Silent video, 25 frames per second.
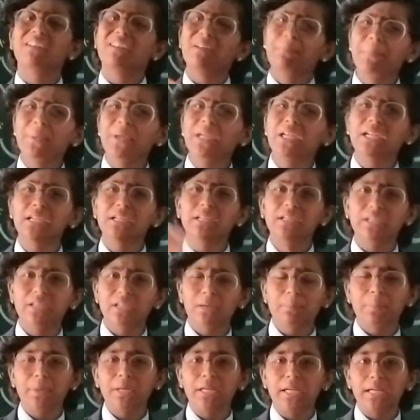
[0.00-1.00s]

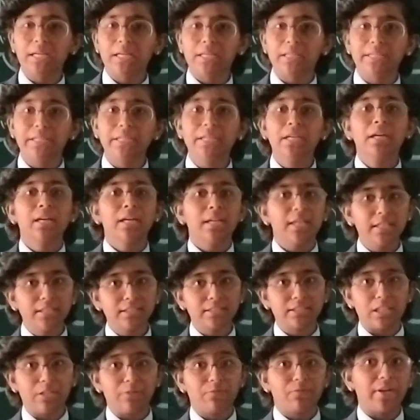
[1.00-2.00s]
repeatedly
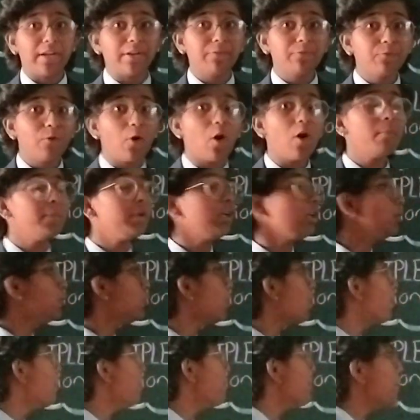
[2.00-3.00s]
itself and form into
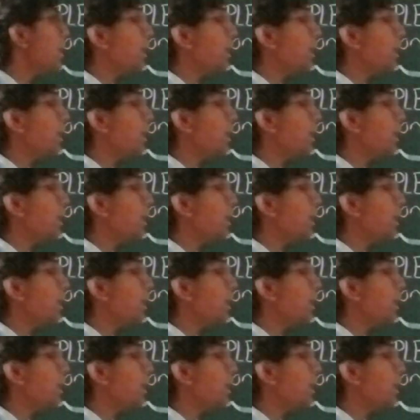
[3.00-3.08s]
a